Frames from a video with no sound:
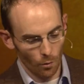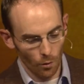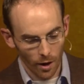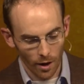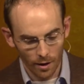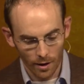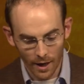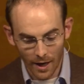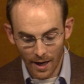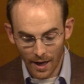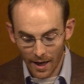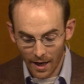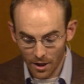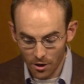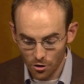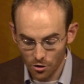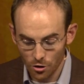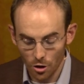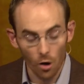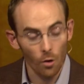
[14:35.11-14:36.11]
Well, he's
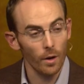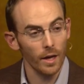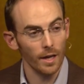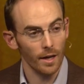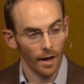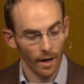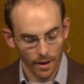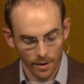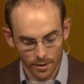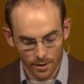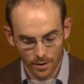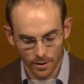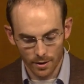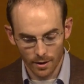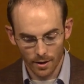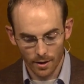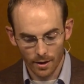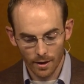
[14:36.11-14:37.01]
showing us